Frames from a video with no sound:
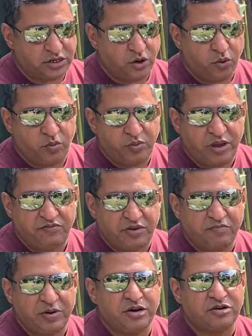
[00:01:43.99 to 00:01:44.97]
So
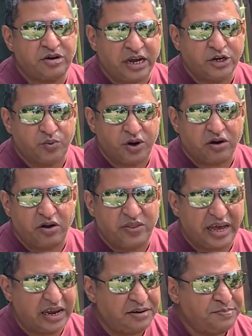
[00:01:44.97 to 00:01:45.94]
we've been trying to work on
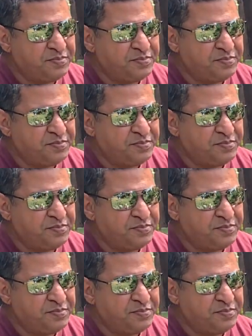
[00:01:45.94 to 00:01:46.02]
that.